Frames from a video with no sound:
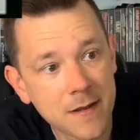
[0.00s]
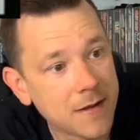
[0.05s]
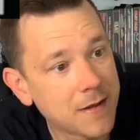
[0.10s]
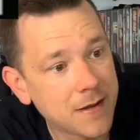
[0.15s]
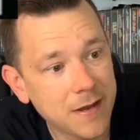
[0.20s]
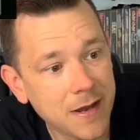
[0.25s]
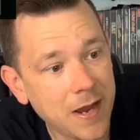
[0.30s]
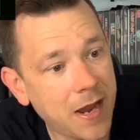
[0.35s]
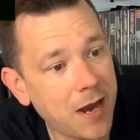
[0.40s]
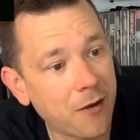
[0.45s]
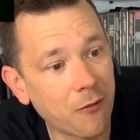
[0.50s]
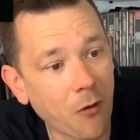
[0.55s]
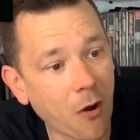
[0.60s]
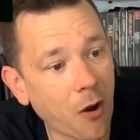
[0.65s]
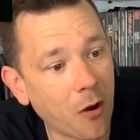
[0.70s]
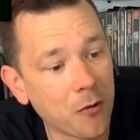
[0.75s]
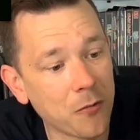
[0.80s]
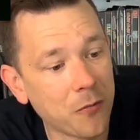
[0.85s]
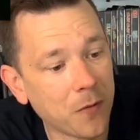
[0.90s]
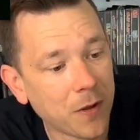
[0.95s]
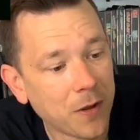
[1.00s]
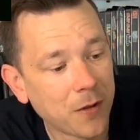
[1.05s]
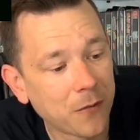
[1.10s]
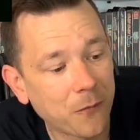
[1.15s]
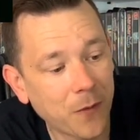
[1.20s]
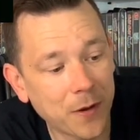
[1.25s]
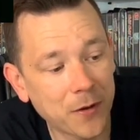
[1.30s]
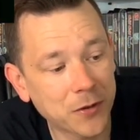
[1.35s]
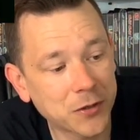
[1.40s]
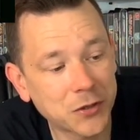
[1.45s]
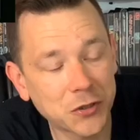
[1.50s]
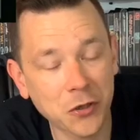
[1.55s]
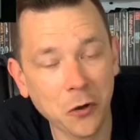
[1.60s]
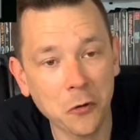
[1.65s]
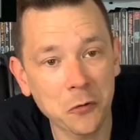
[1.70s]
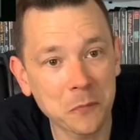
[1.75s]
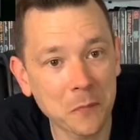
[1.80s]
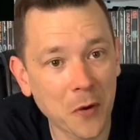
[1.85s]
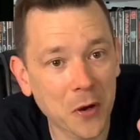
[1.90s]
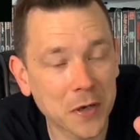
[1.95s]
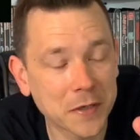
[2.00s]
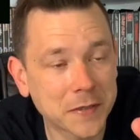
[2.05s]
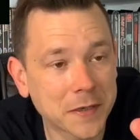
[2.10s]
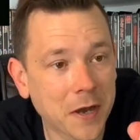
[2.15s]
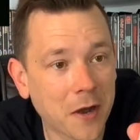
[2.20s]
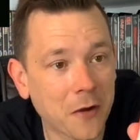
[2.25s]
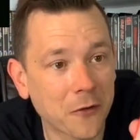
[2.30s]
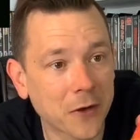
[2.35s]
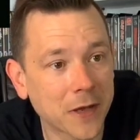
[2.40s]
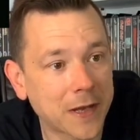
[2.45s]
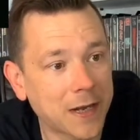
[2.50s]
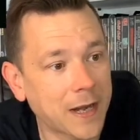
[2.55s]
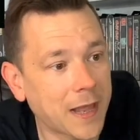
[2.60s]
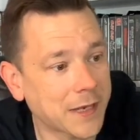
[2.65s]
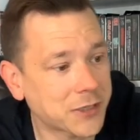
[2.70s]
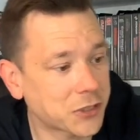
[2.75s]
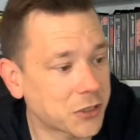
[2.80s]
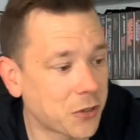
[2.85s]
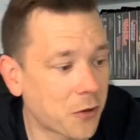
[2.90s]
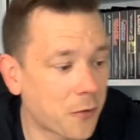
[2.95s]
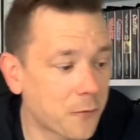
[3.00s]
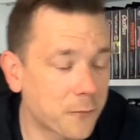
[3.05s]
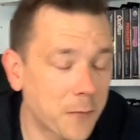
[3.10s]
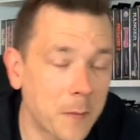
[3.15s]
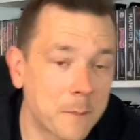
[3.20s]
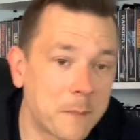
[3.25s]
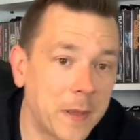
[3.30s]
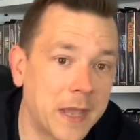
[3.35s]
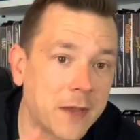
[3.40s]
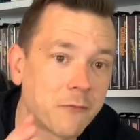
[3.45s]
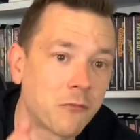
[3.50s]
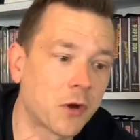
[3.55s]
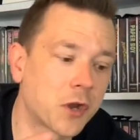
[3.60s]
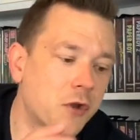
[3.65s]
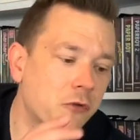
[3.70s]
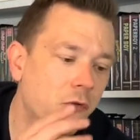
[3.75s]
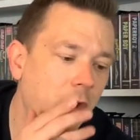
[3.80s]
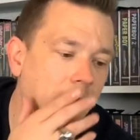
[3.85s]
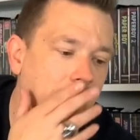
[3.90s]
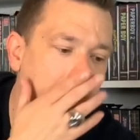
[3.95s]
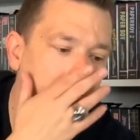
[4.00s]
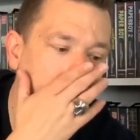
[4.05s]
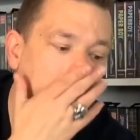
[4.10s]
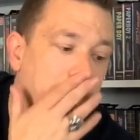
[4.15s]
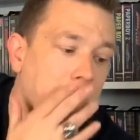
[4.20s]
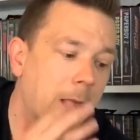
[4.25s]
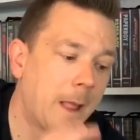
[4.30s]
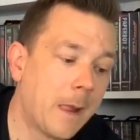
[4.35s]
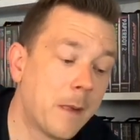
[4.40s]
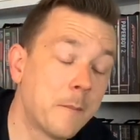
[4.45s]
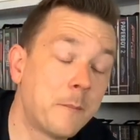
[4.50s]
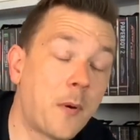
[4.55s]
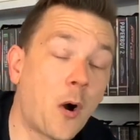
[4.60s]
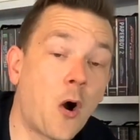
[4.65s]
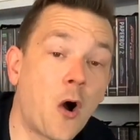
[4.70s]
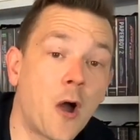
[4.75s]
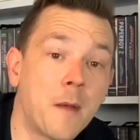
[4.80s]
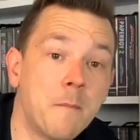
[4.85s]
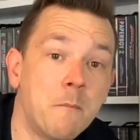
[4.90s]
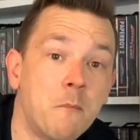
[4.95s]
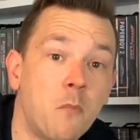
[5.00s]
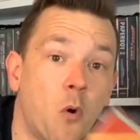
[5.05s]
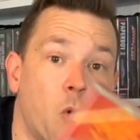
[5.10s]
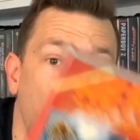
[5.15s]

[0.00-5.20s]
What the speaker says: Hero when I sold my Atari collection off. A big regret, but I'm more